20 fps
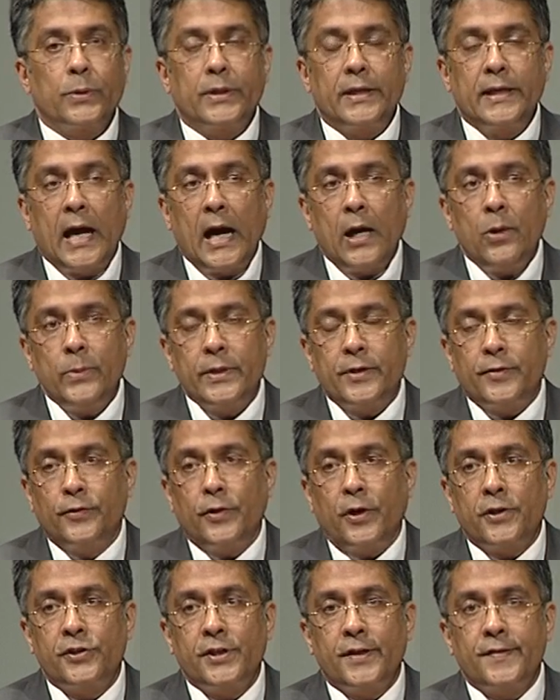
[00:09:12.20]
So now
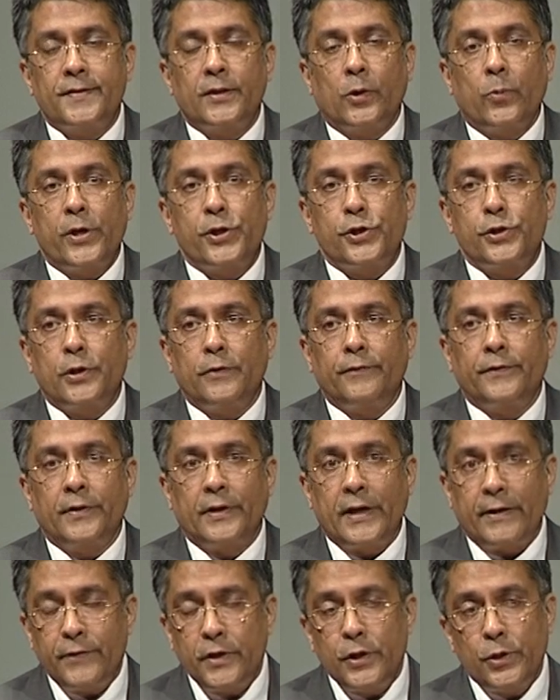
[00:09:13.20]
it's not just a question
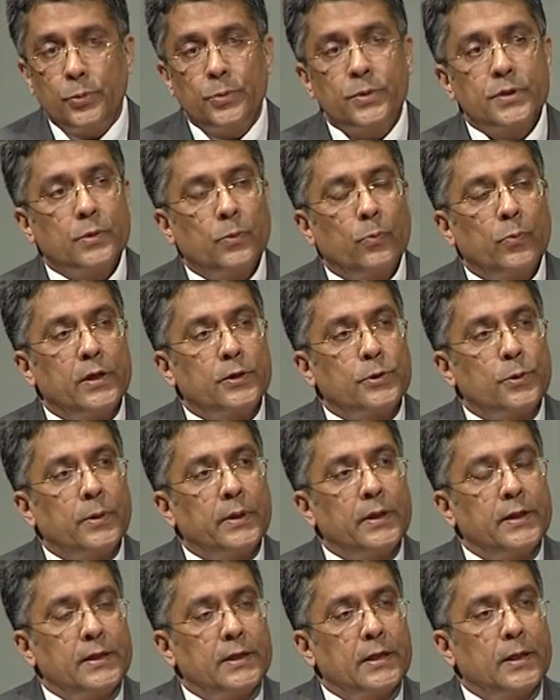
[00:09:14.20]
of the revenues, we are
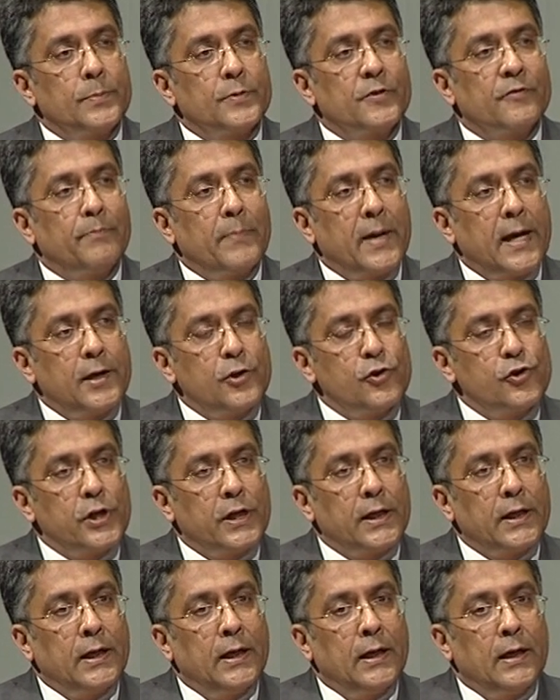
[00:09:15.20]
talking in terms of
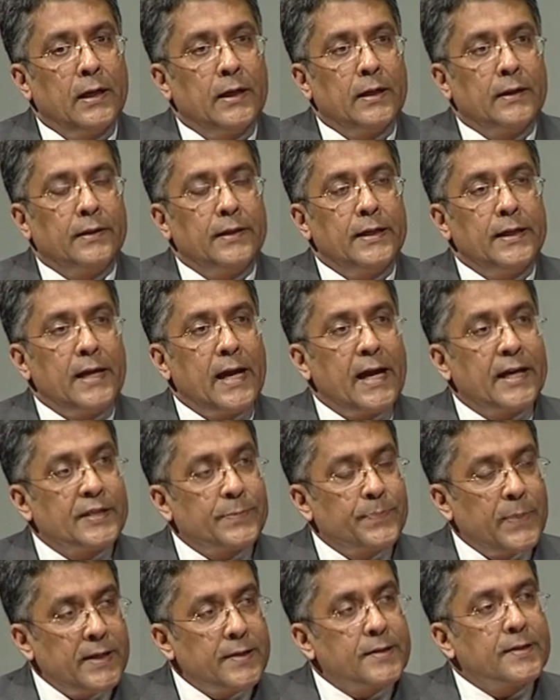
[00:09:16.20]
managing the
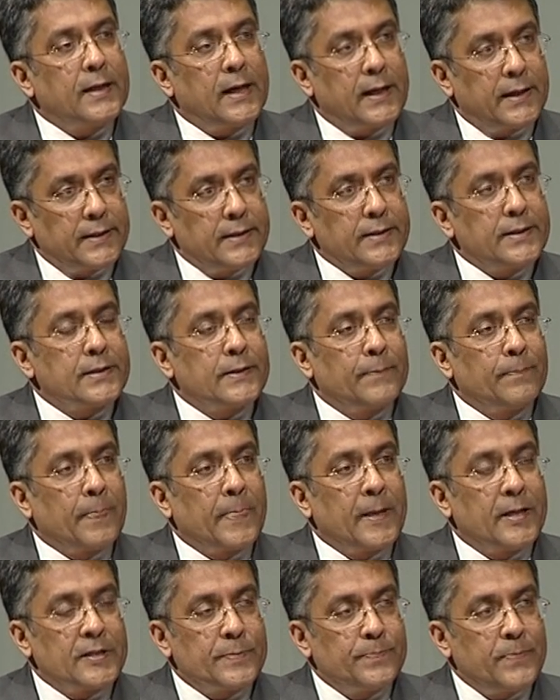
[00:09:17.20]
expense
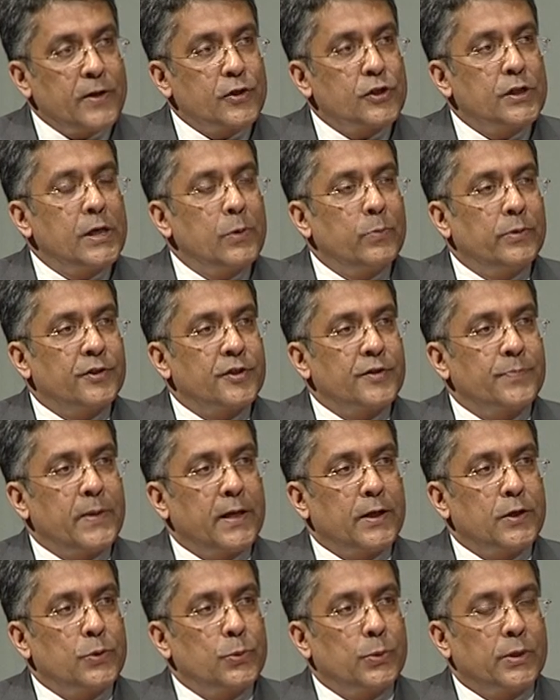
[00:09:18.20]
lines, especially with
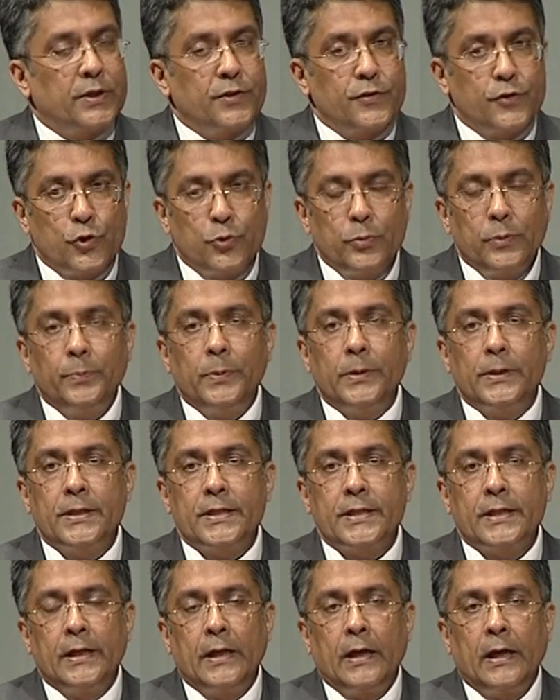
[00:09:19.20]
respect to
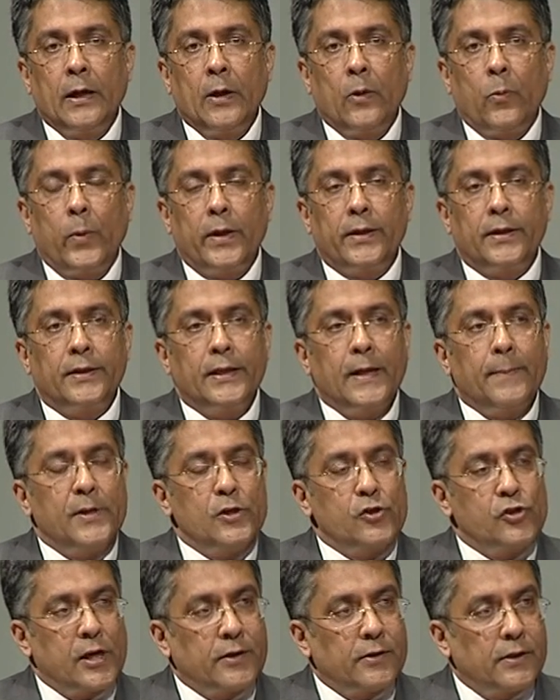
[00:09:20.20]
consumables, whether
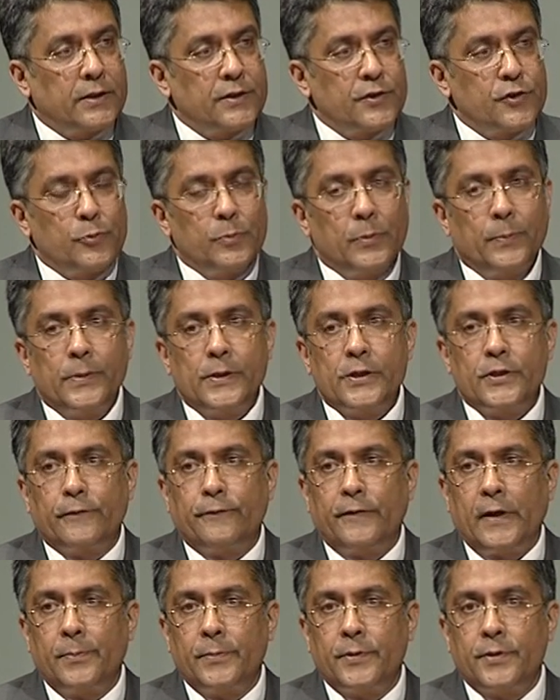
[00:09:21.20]
they be general
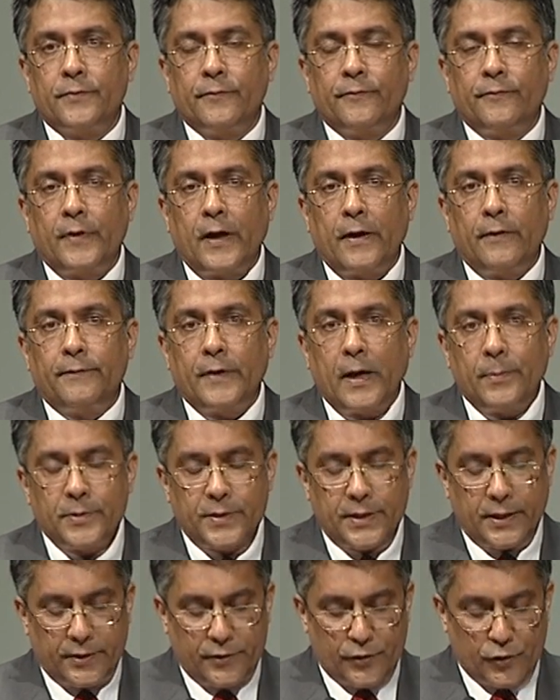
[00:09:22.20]
consumables or
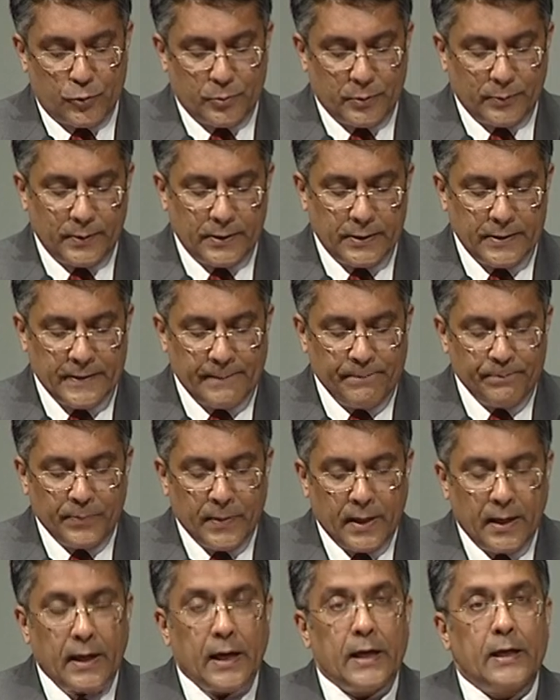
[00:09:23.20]
pharmacy consumables,
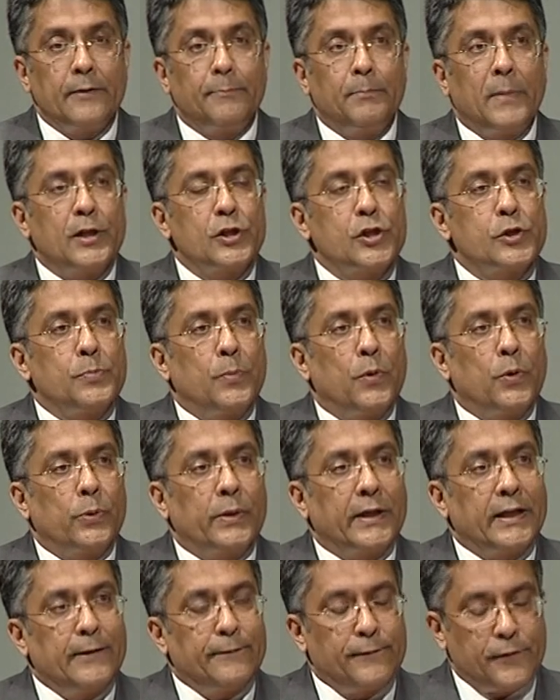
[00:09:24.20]
in a
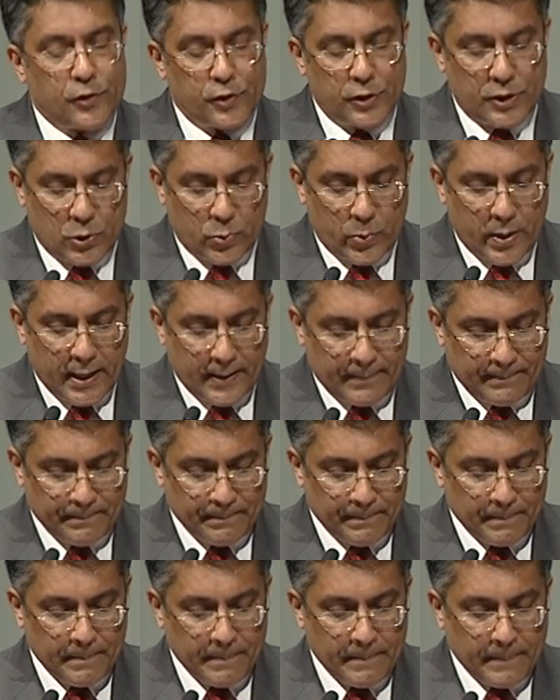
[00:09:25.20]
much more efficient
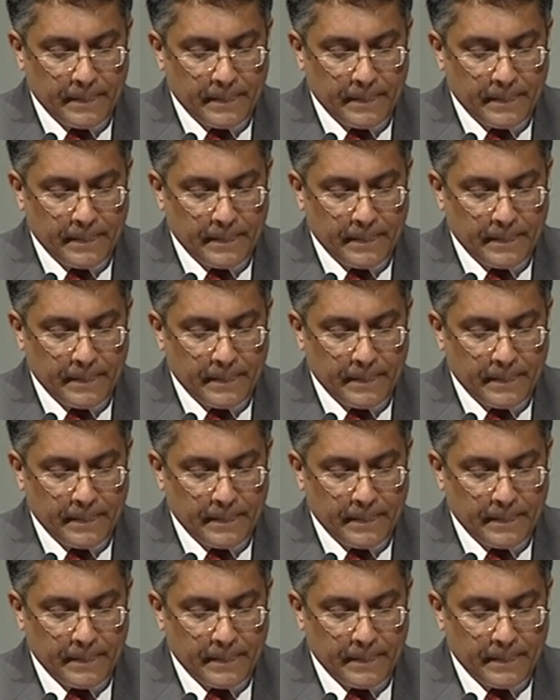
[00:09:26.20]
way.